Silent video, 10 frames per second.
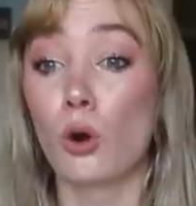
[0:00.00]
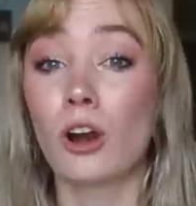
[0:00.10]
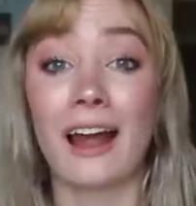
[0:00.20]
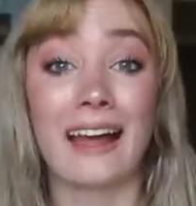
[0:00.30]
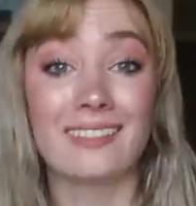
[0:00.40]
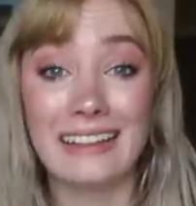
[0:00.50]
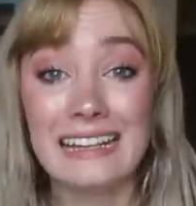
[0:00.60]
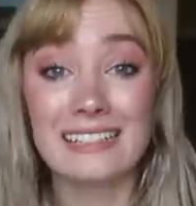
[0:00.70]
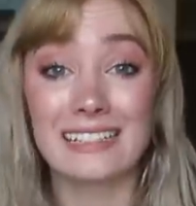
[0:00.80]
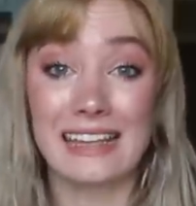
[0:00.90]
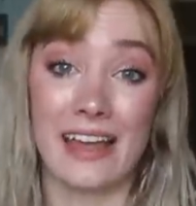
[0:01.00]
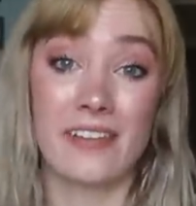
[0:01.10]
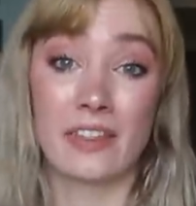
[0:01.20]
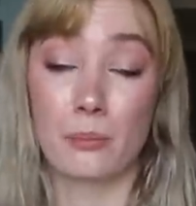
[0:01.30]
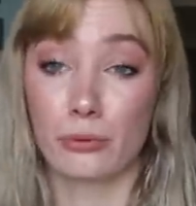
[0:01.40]
Or at least
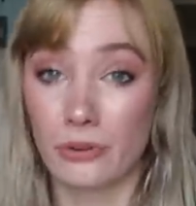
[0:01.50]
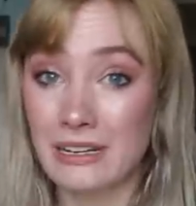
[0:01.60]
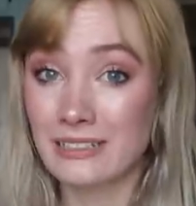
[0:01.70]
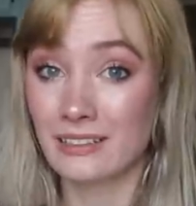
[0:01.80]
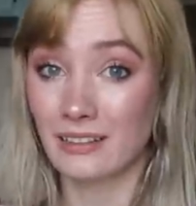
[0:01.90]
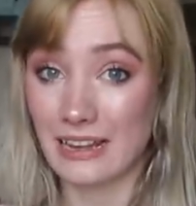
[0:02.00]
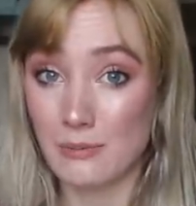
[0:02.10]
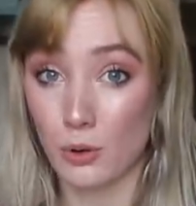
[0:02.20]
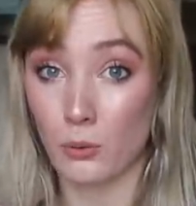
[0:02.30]
get the prison labor